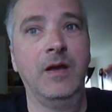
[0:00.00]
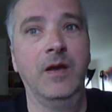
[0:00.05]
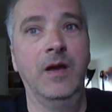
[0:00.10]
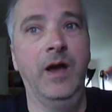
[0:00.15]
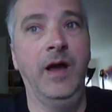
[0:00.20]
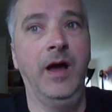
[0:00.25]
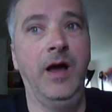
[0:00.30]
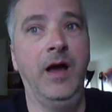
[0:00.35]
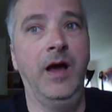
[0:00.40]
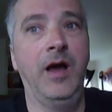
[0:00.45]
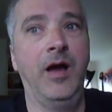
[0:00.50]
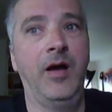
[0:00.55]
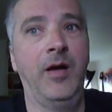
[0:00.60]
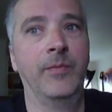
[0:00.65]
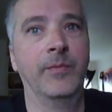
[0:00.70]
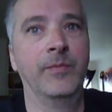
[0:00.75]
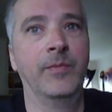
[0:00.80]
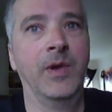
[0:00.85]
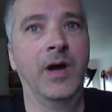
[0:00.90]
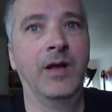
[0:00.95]

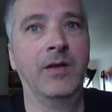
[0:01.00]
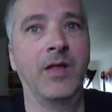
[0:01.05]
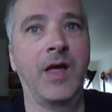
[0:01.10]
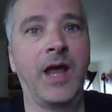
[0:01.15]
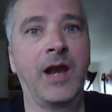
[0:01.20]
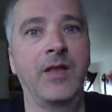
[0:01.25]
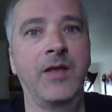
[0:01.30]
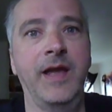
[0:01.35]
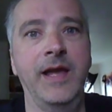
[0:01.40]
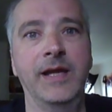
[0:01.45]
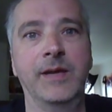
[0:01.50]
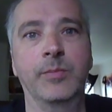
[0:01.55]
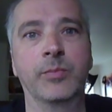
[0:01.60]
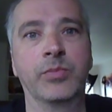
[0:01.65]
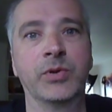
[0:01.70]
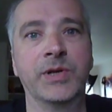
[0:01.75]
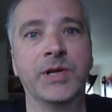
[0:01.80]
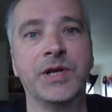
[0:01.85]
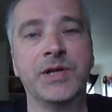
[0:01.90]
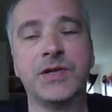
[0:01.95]
um, a lot of like
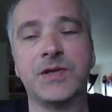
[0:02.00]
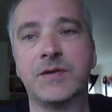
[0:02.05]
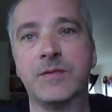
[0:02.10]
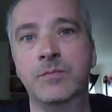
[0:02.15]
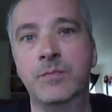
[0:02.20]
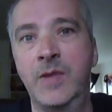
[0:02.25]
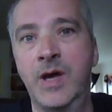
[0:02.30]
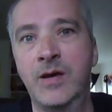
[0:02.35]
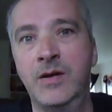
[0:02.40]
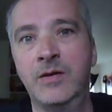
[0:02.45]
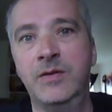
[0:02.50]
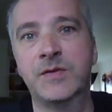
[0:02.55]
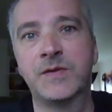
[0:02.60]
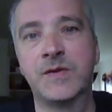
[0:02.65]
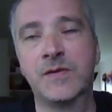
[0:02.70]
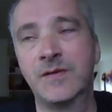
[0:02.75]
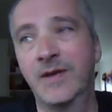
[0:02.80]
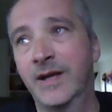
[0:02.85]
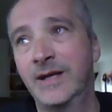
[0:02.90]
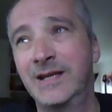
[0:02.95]
British metal.
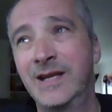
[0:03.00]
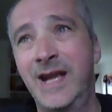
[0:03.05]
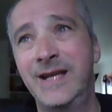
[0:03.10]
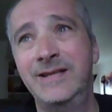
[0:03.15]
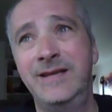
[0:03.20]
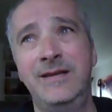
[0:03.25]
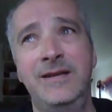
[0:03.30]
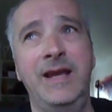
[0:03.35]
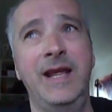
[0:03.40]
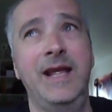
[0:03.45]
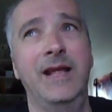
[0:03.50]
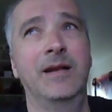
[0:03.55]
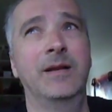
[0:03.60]
So like 19,